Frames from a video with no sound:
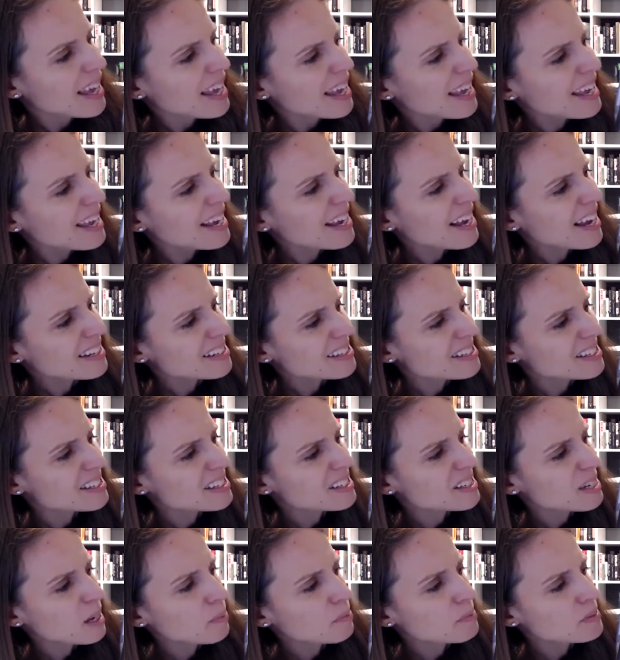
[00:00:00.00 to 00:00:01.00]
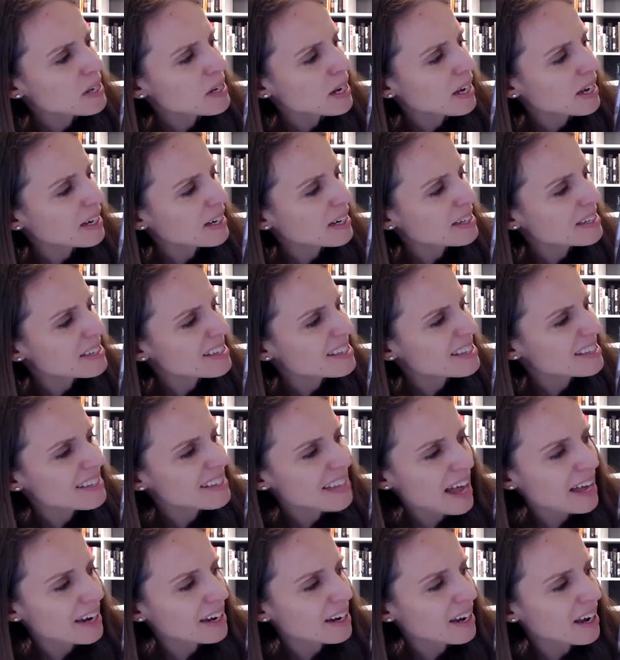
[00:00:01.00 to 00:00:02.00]
He got stepped on and
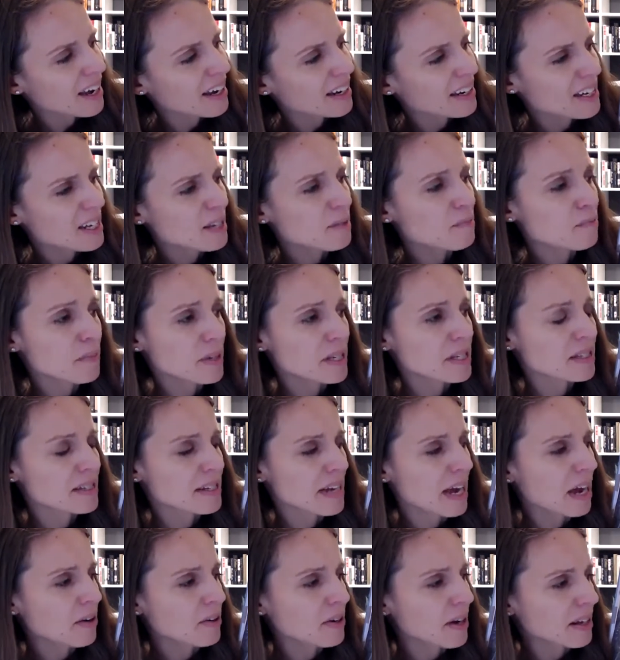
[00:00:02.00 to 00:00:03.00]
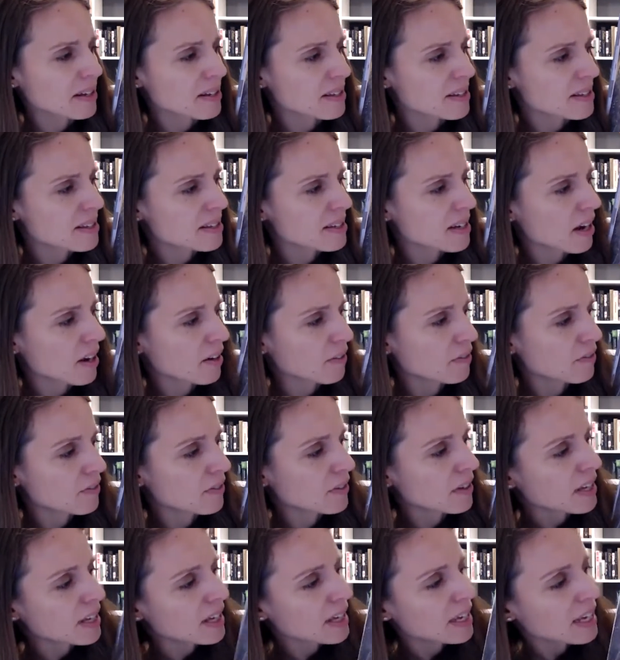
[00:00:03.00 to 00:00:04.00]
sat on, he missed out on stuff,
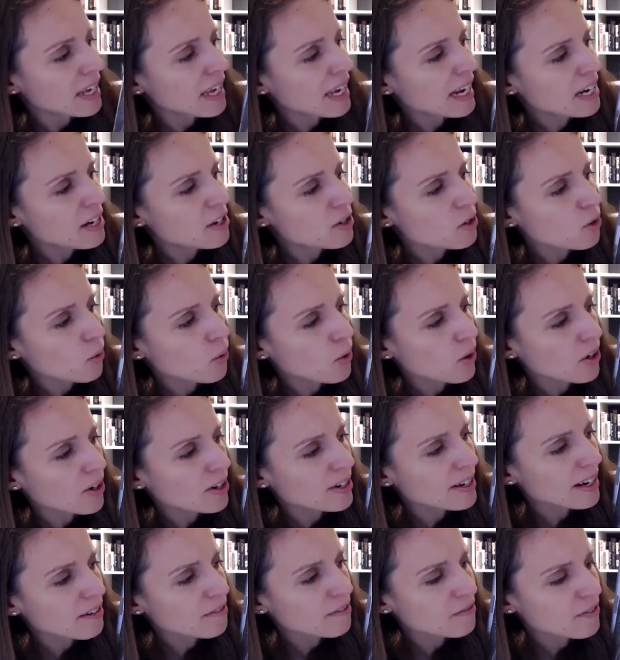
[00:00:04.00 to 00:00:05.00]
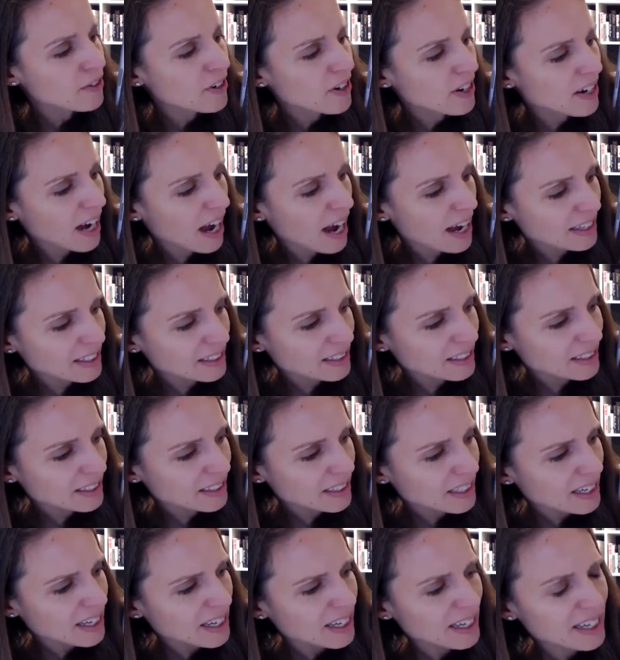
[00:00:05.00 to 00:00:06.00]
ignored and
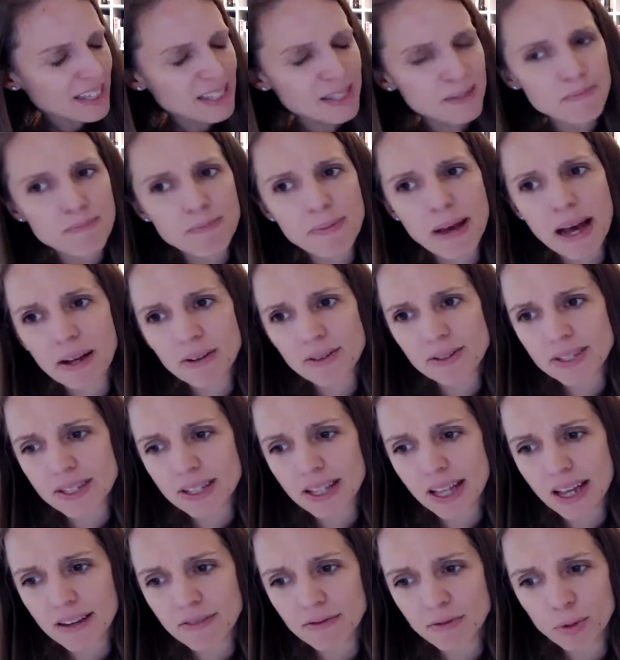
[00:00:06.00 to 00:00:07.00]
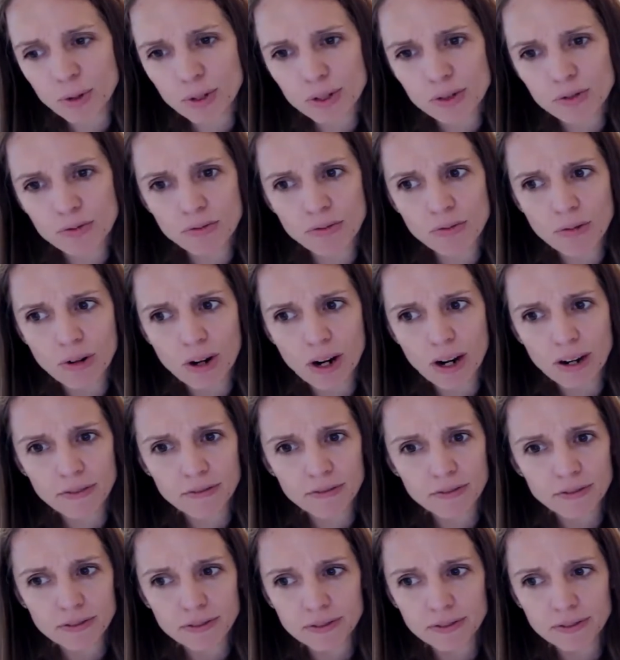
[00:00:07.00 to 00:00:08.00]
forgotten. His mouse life was rough.